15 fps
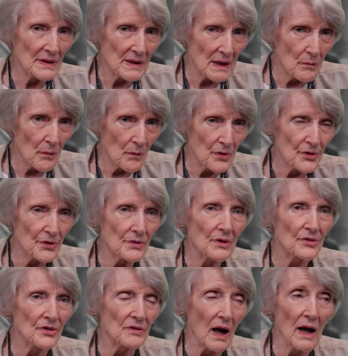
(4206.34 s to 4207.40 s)
it was
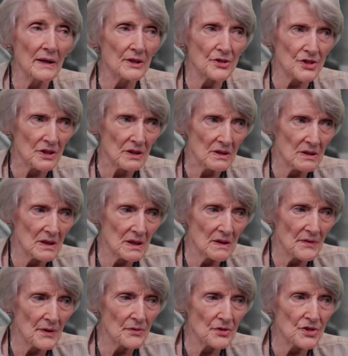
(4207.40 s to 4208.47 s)
astonishing.
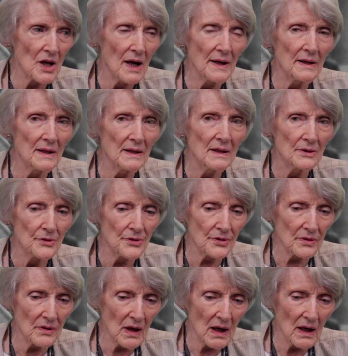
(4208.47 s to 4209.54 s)
The
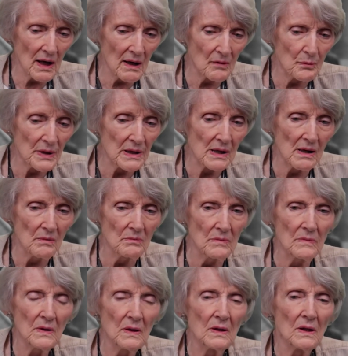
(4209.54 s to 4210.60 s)
Chinese had
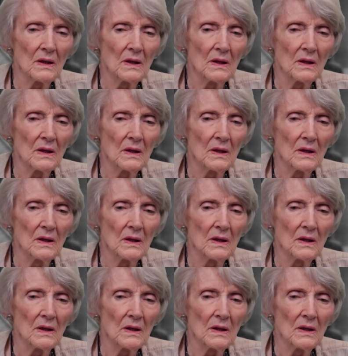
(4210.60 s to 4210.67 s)
become